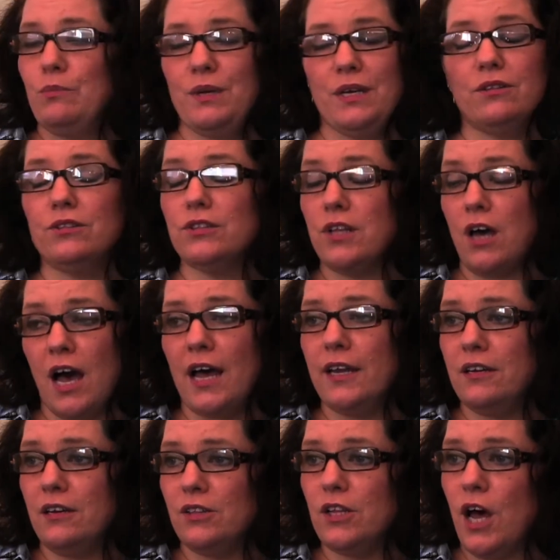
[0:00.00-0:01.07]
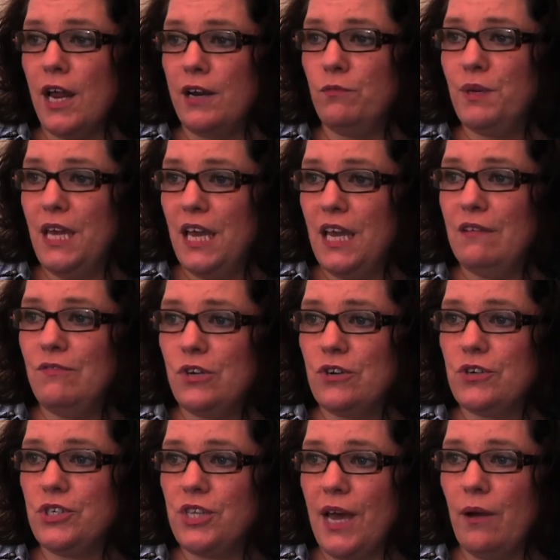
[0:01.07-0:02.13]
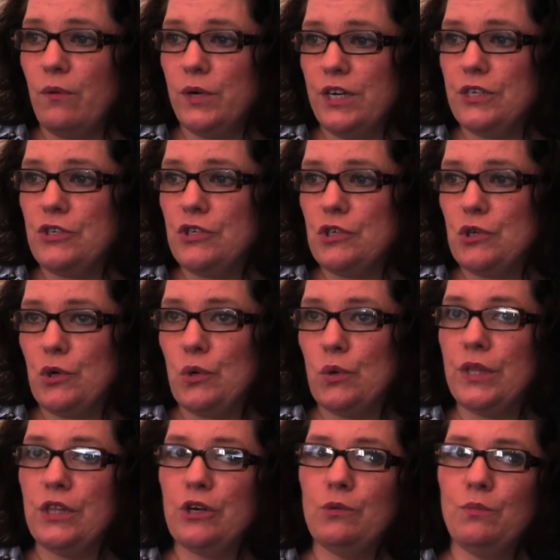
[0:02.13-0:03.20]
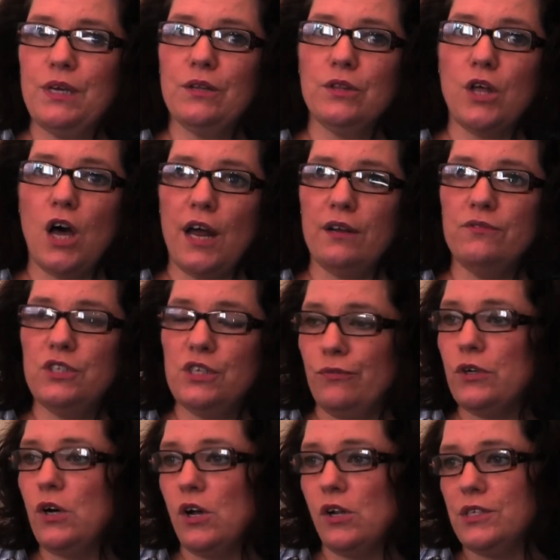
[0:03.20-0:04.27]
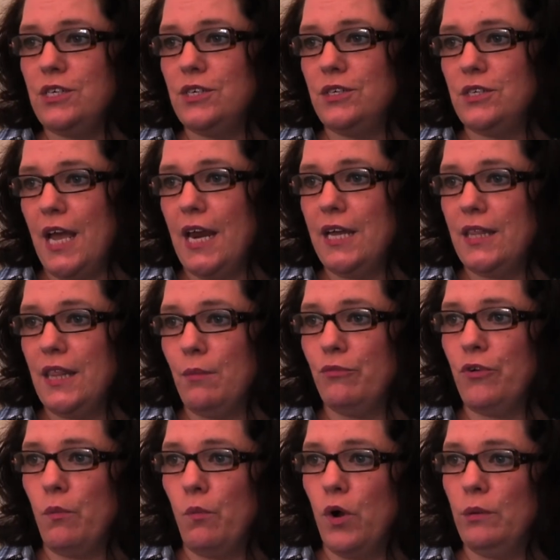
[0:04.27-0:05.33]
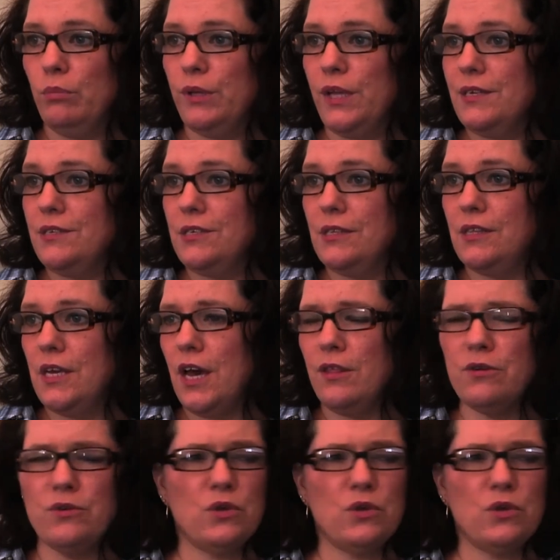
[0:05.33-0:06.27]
be a lot of behaviors that would ensue, and there'd be a lot of difficulties getting them from one place to the other.